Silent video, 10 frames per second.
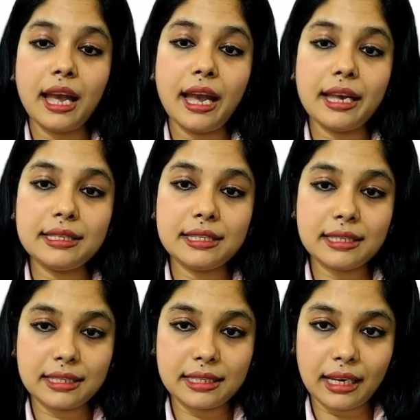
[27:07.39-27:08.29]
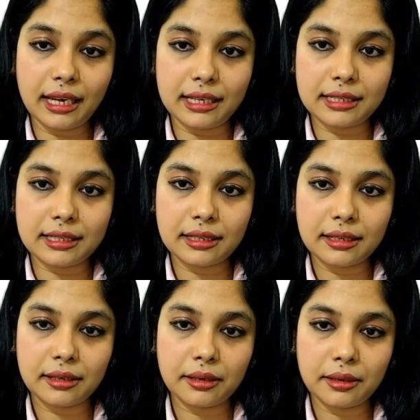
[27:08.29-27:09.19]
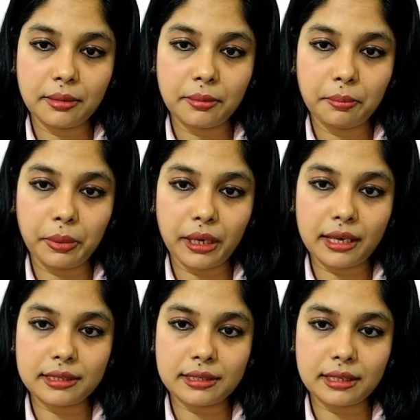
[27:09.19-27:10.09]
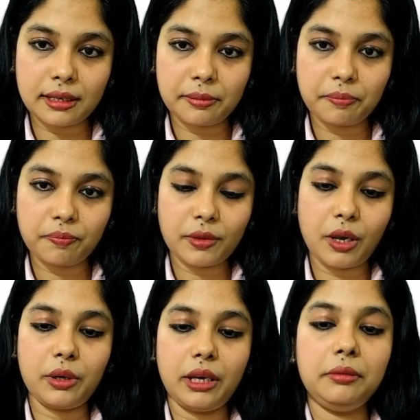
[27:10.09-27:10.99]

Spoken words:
and state PSC. Okay.